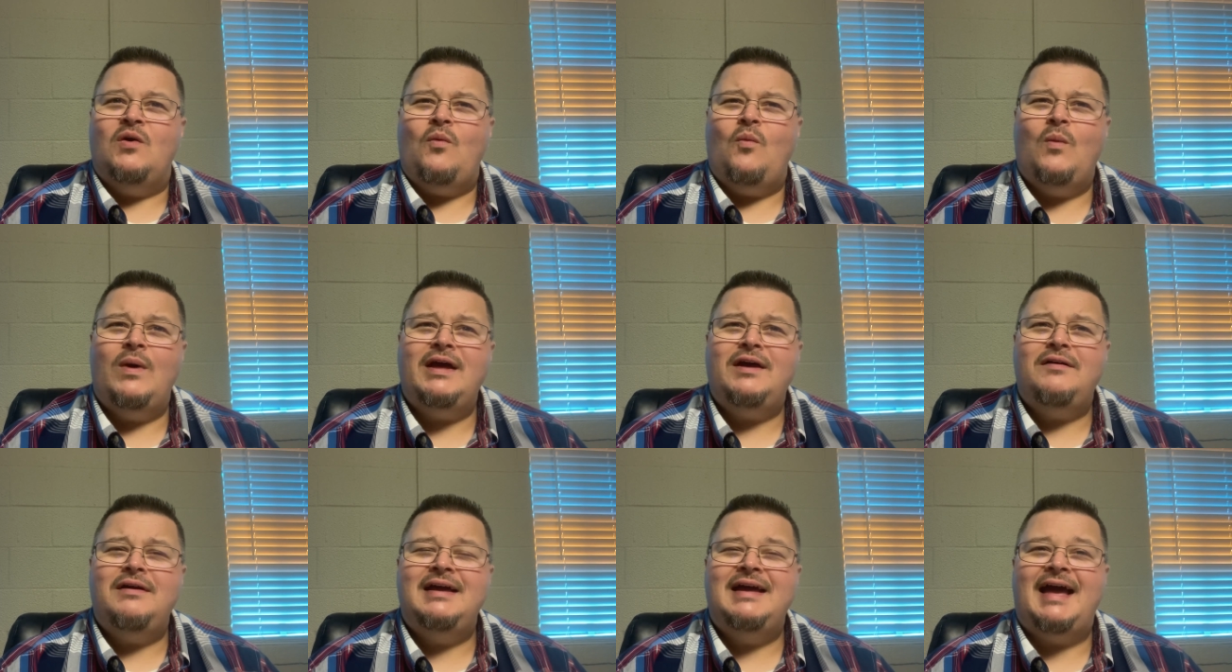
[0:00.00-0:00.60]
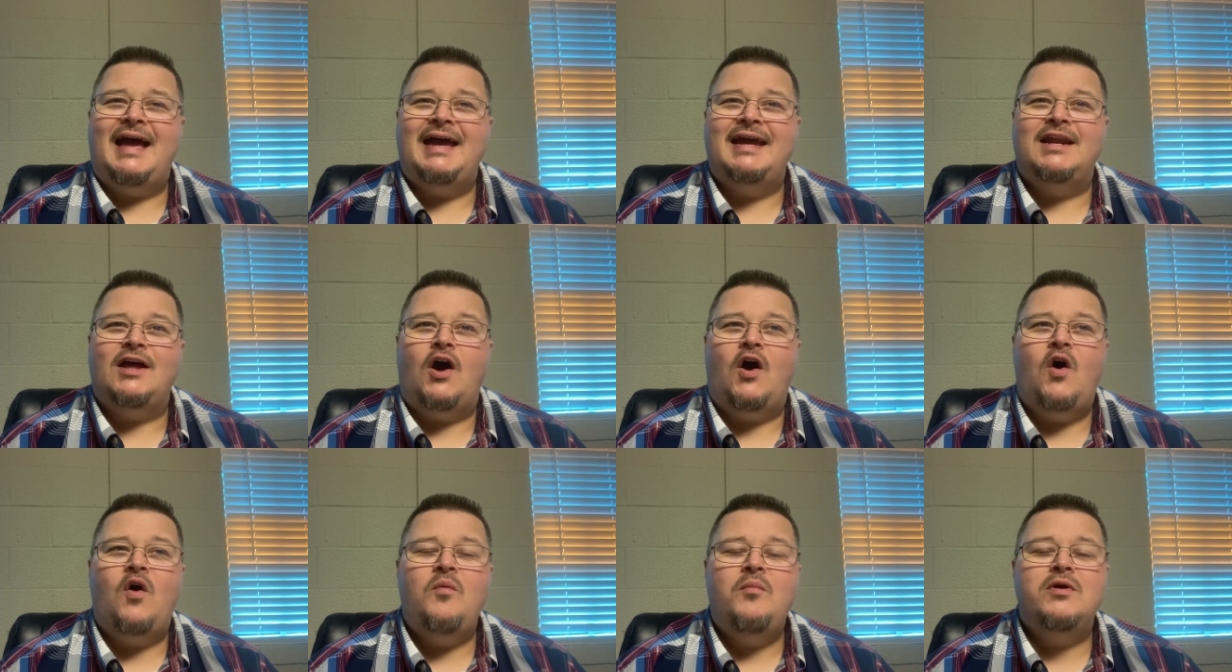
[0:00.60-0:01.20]
Well, I had
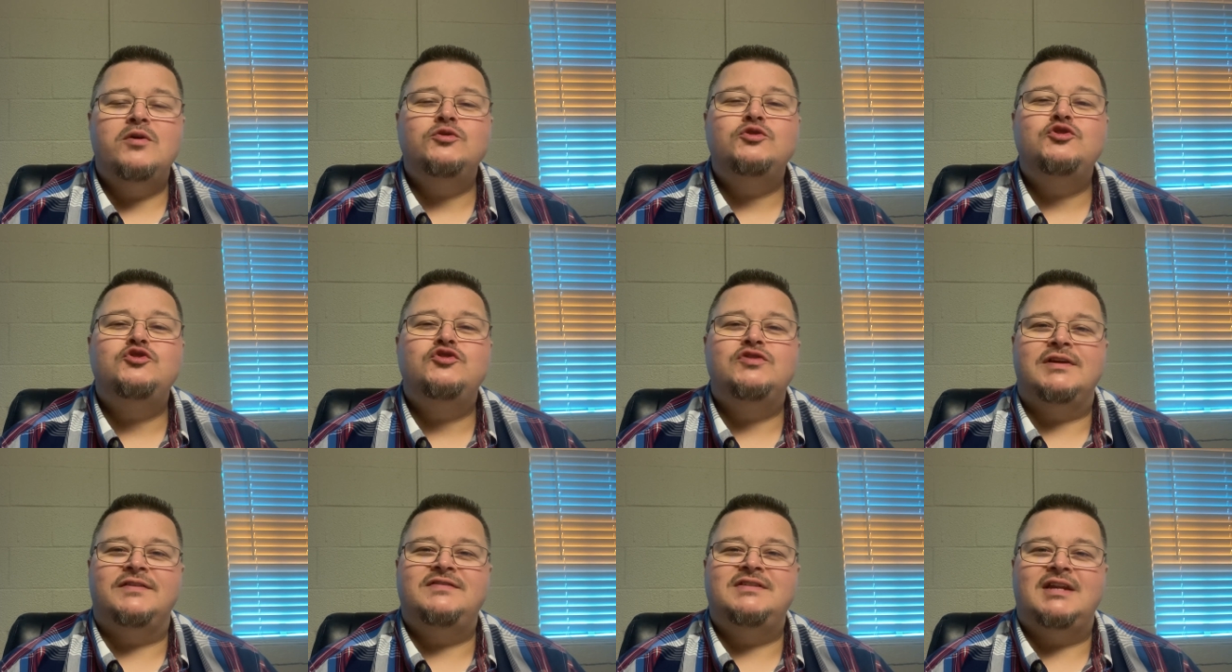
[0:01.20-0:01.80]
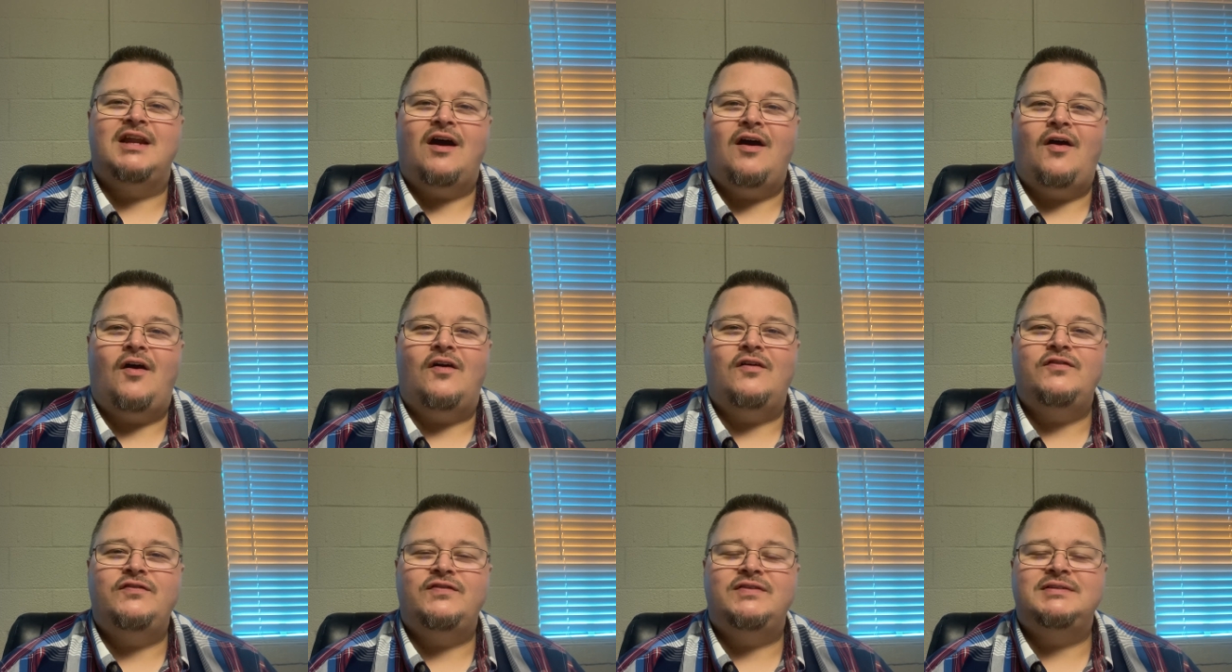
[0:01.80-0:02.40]
almost drifted
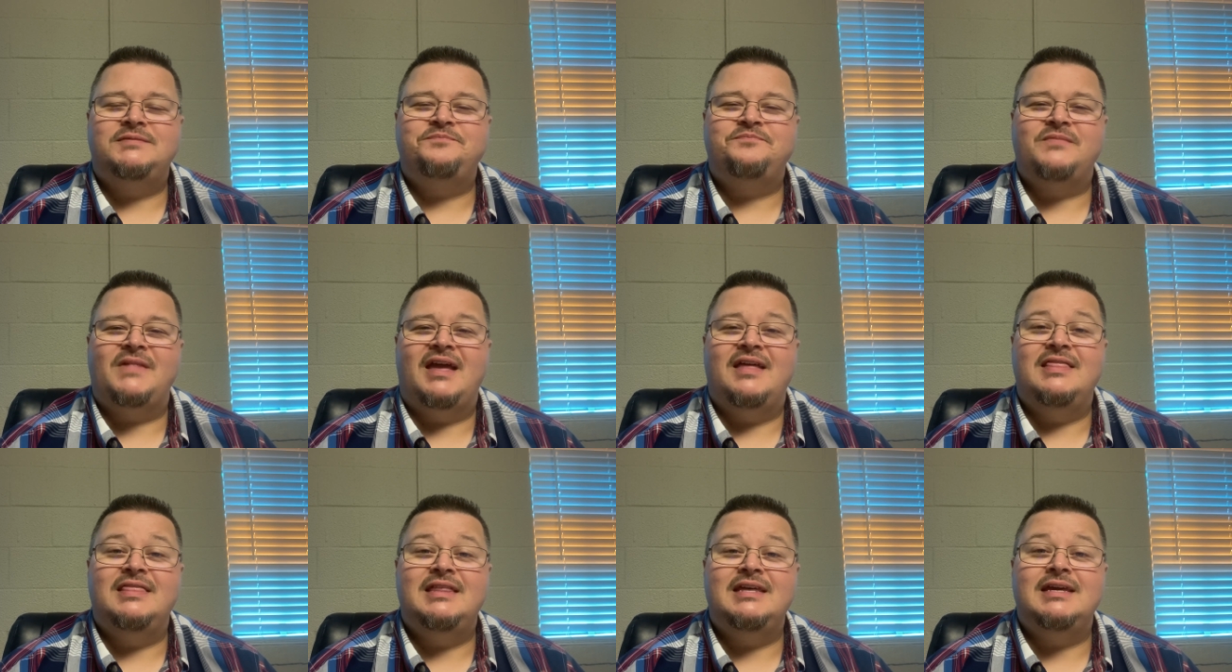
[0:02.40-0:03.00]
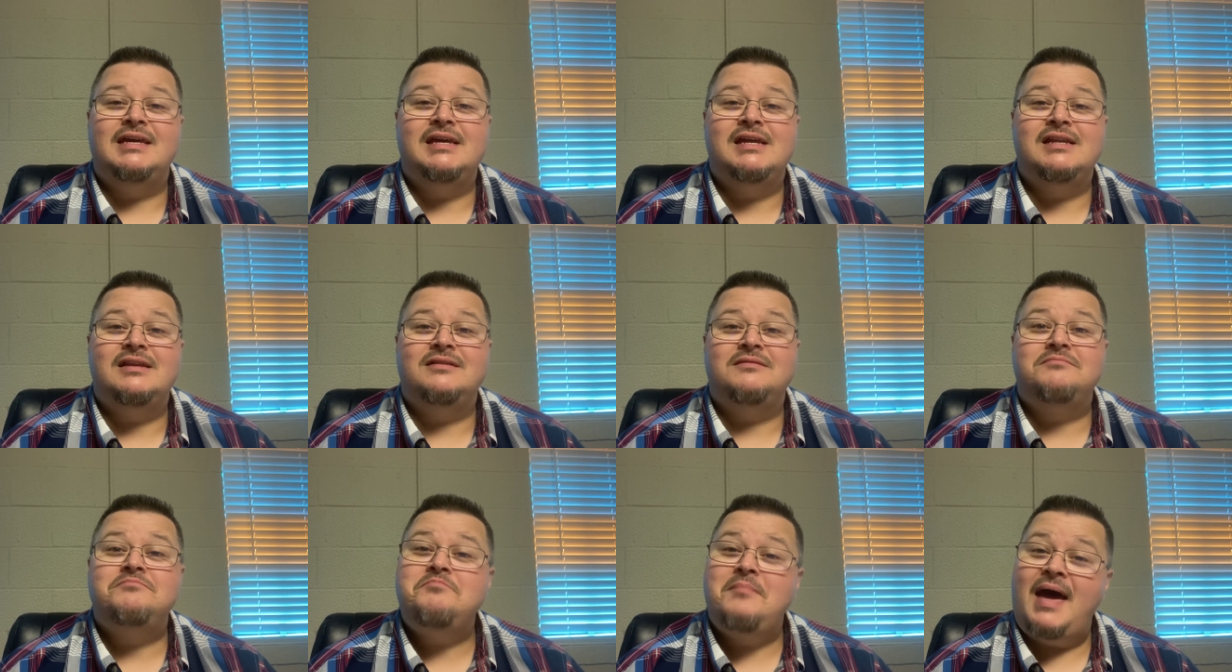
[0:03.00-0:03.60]
off, and
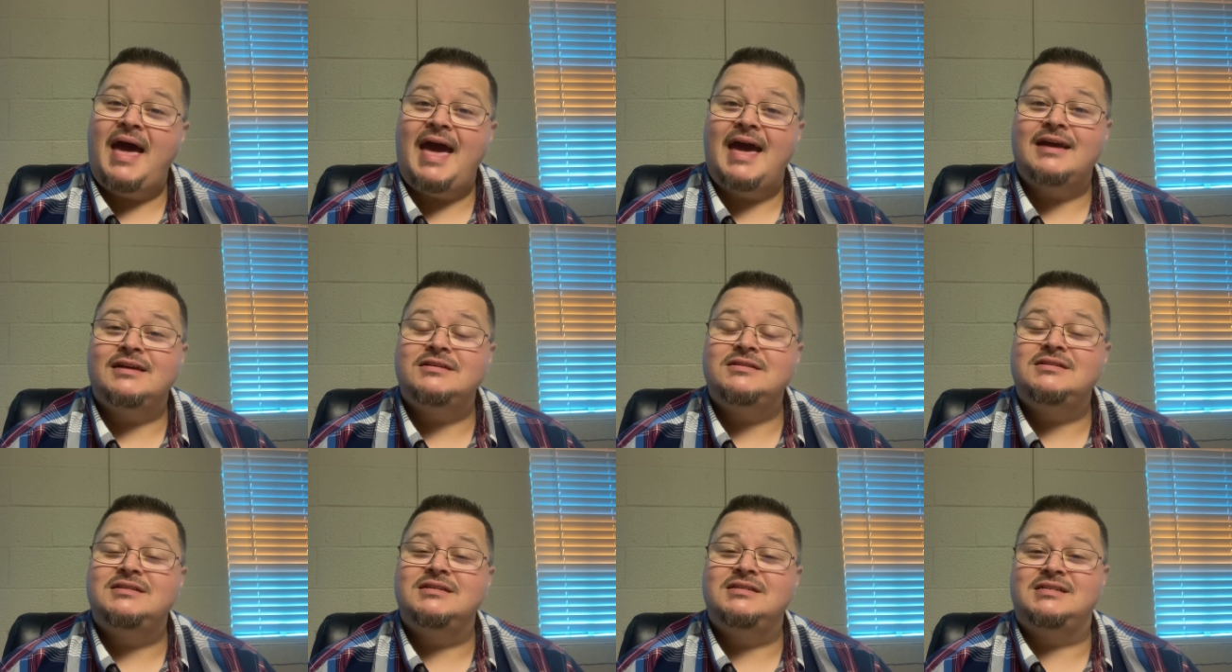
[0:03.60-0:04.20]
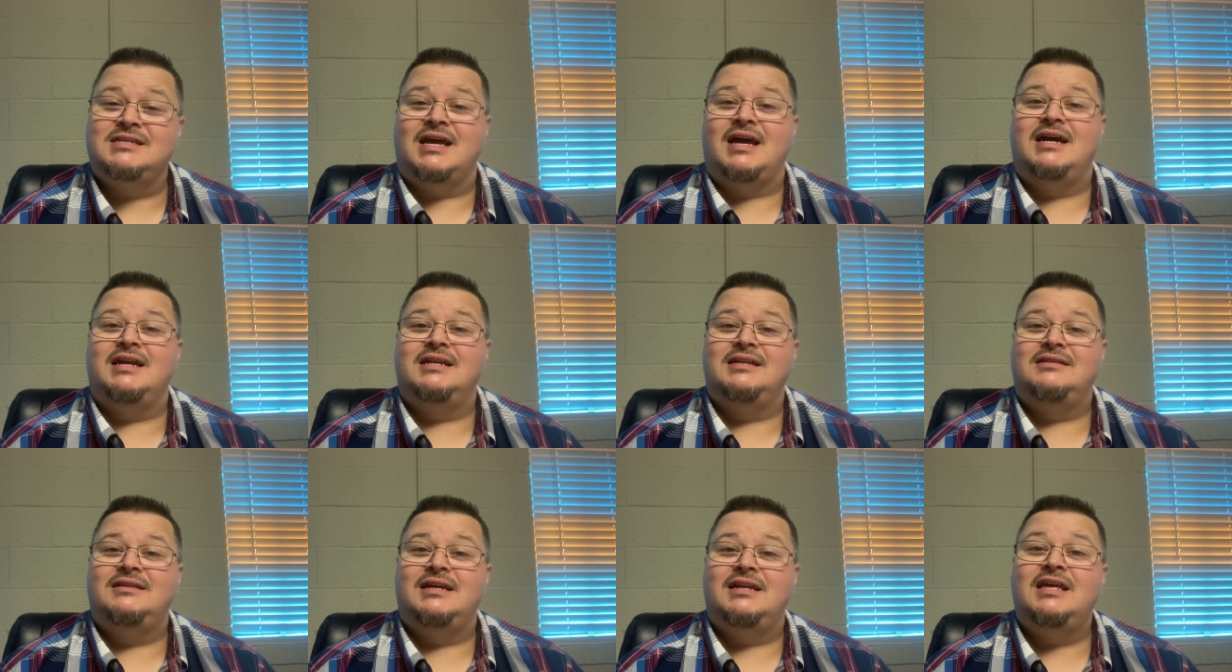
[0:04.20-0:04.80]
then Max
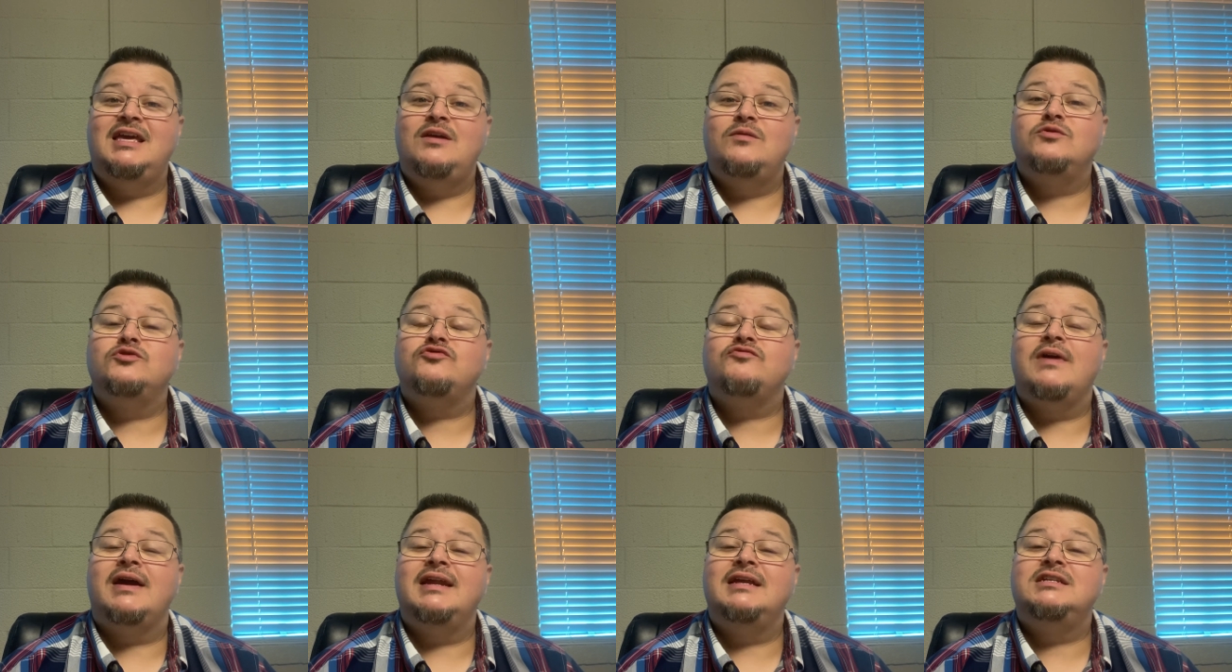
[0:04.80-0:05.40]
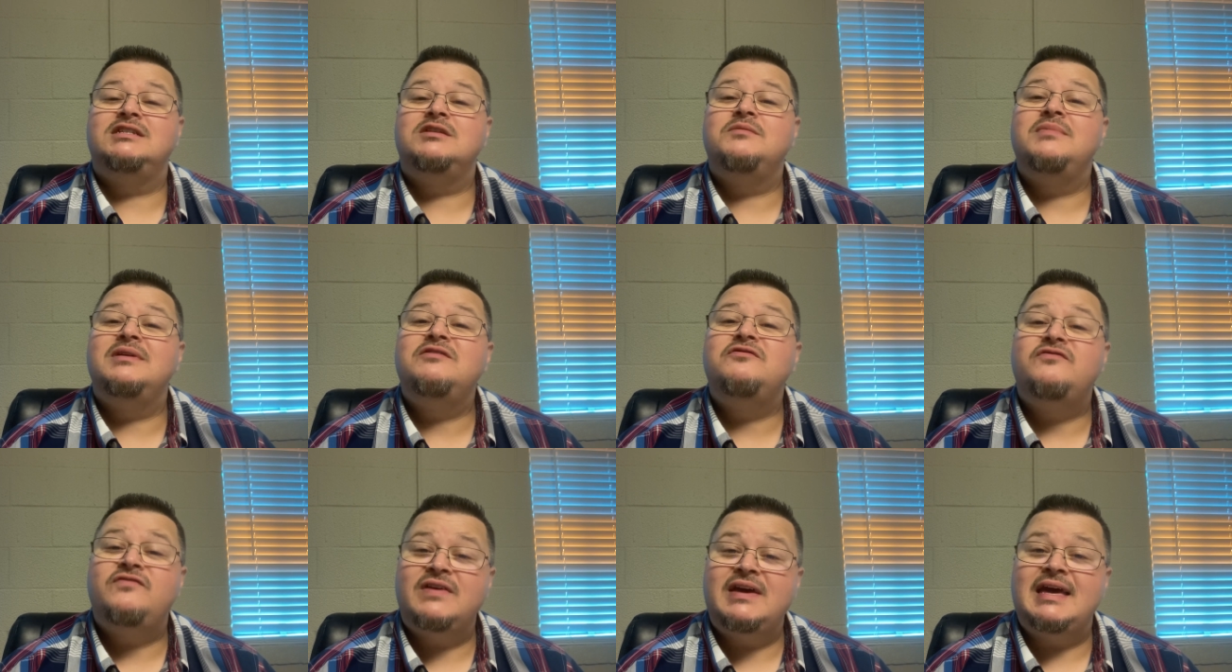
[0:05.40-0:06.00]
decided that he was ready to be
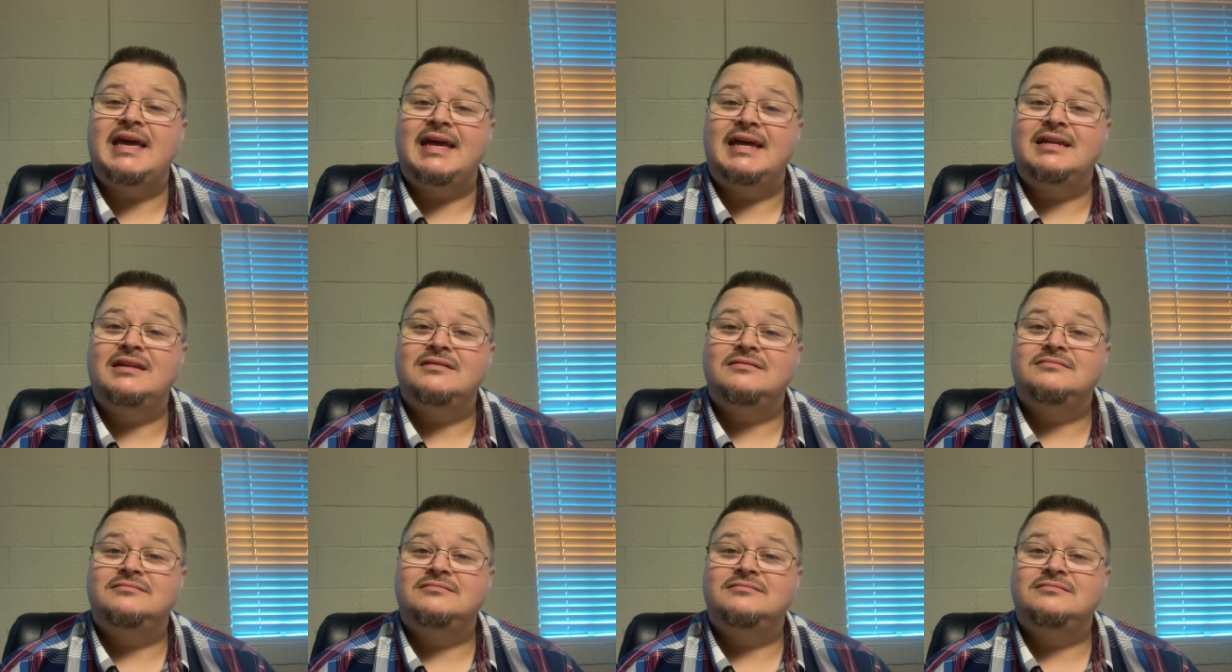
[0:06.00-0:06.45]
fed.